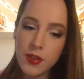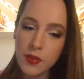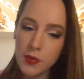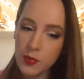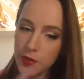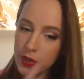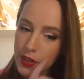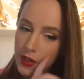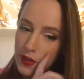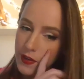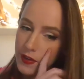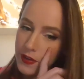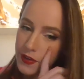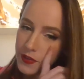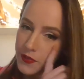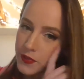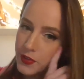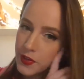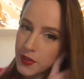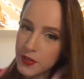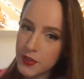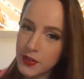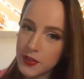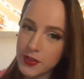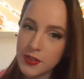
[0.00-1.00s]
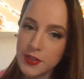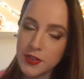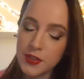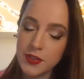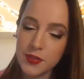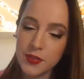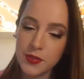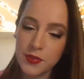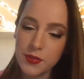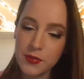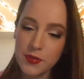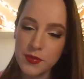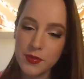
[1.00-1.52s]
without any further
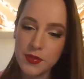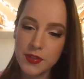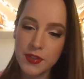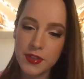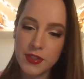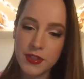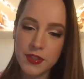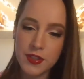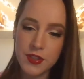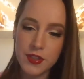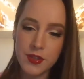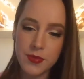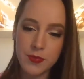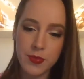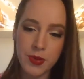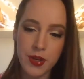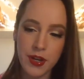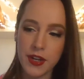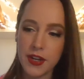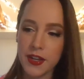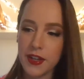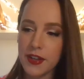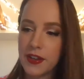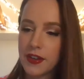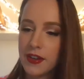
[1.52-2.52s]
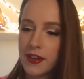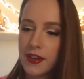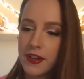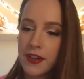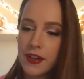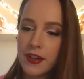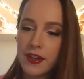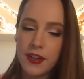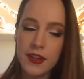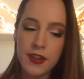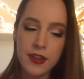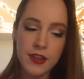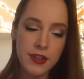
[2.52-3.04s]
ado, let's jump right in.
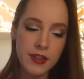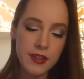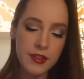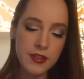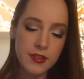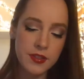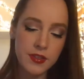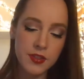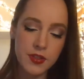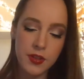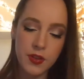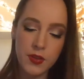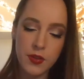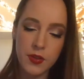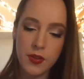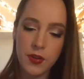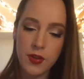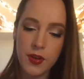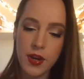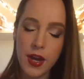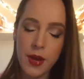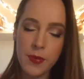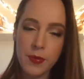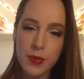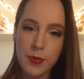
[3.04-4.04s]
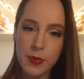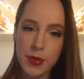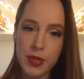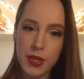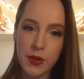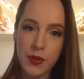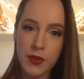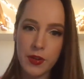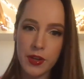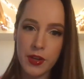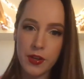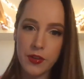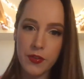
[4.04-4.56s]
So I'm going to be
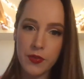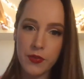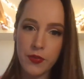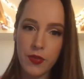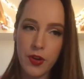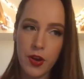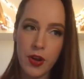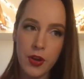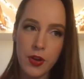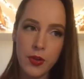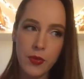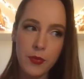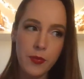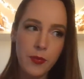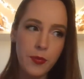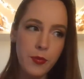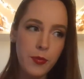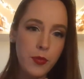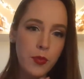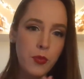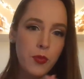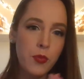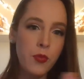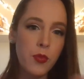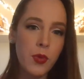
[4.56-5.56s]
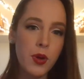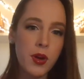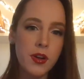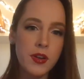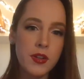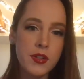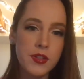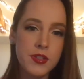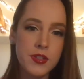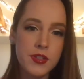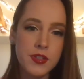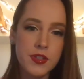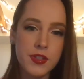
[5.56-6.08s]
going from
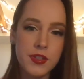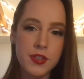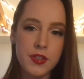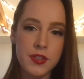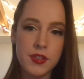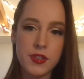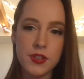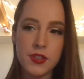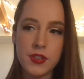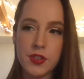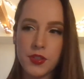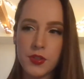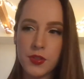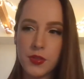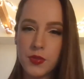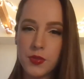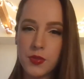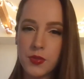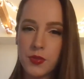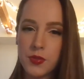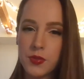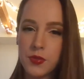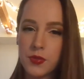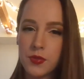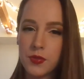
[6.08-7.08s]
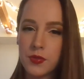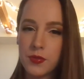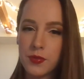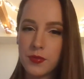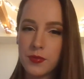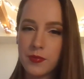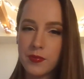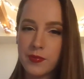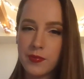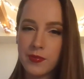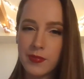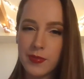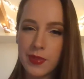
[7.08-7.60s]
worst to
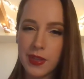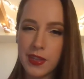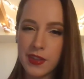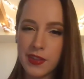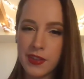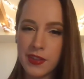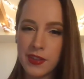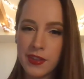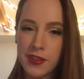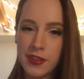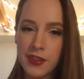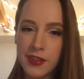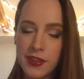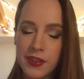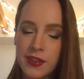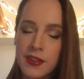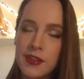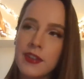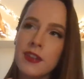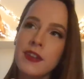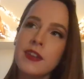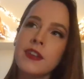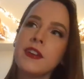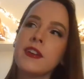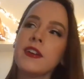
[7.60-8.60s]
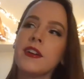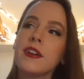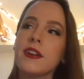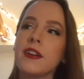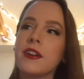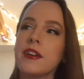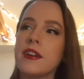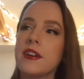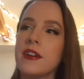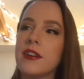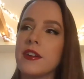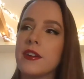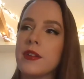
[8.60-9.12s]
meh.
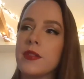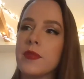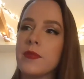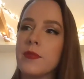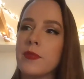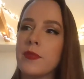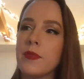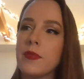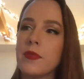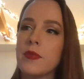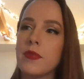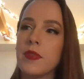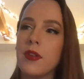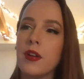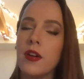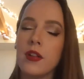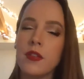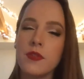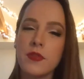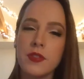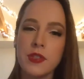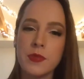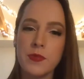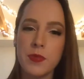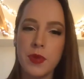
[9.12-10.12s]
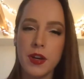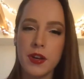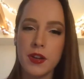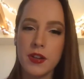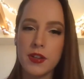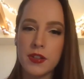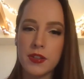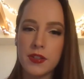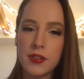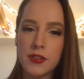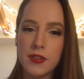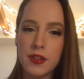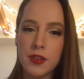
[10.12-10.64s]
All of these
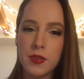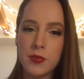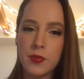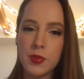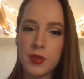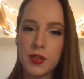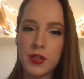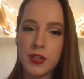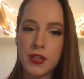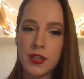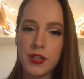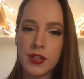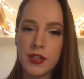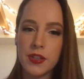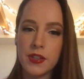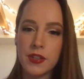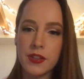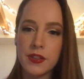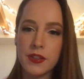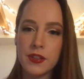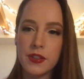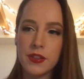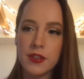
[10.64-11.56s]
products I wouldn't